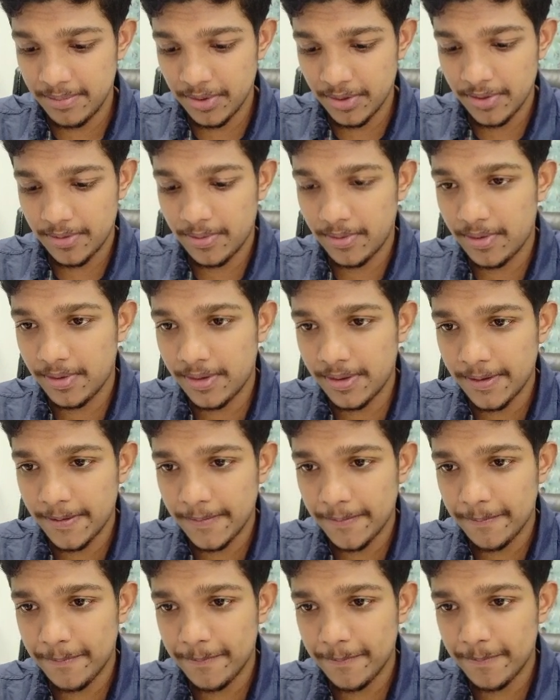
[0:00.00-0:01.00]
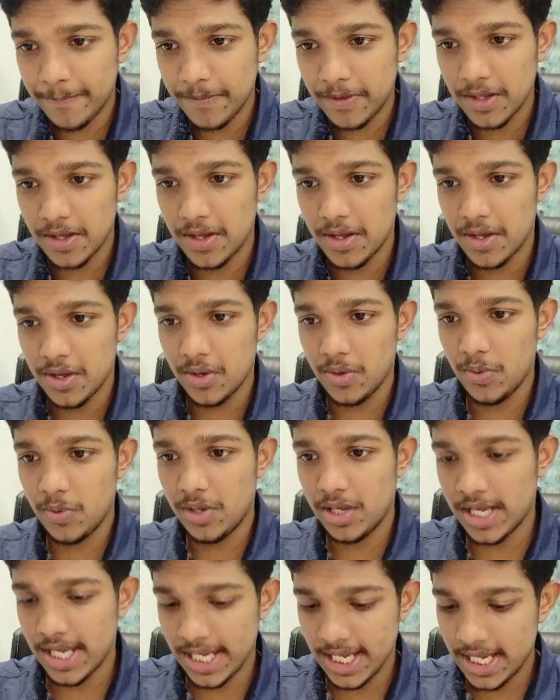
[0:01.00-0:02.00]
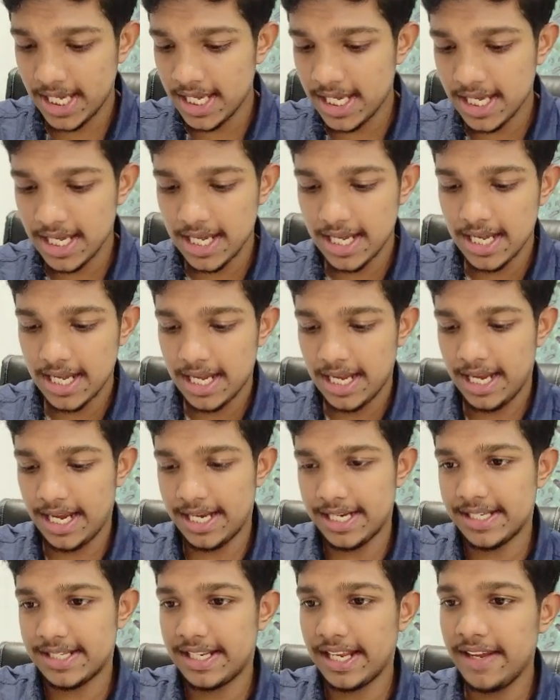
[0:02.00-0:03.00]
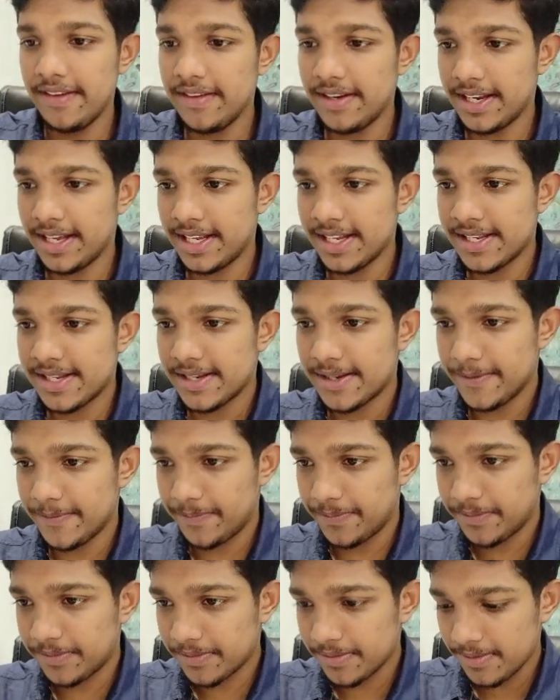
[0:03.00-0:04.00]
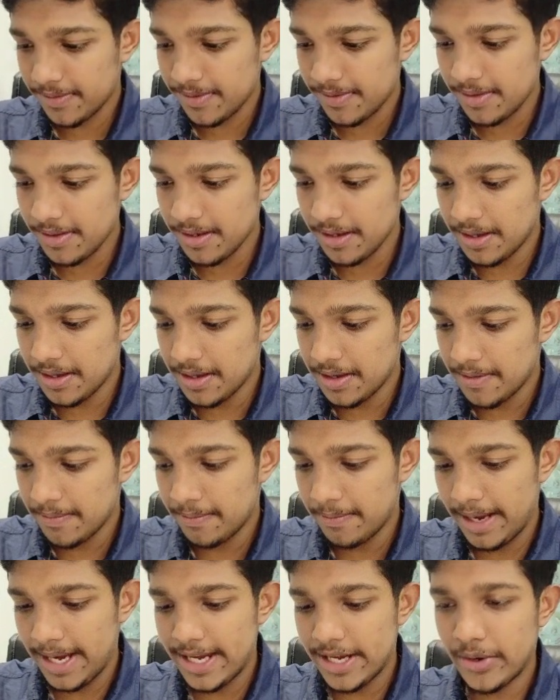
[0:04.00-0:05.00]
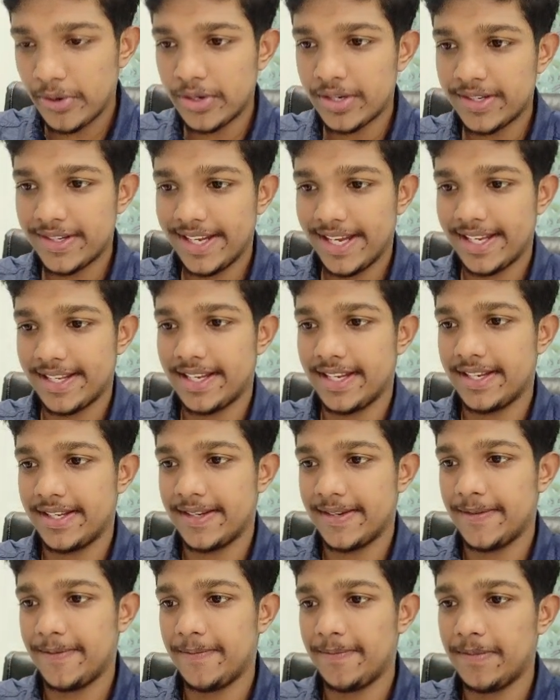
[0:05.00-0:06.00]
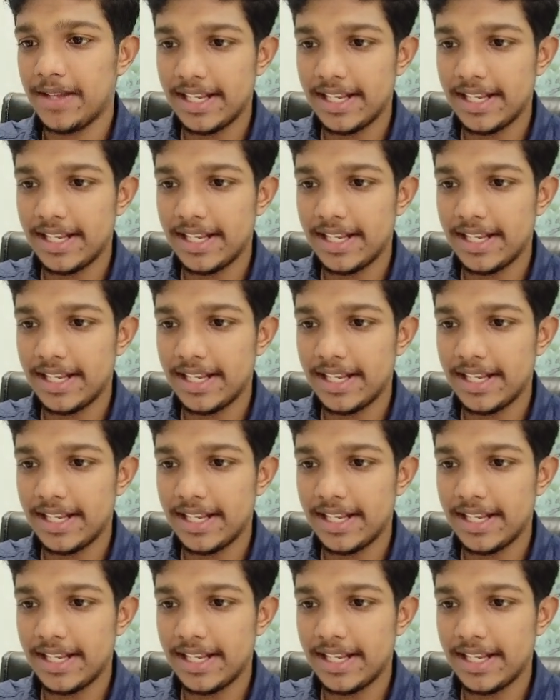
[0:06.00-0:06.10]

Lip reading: beautiful, okay, and save it as main.css.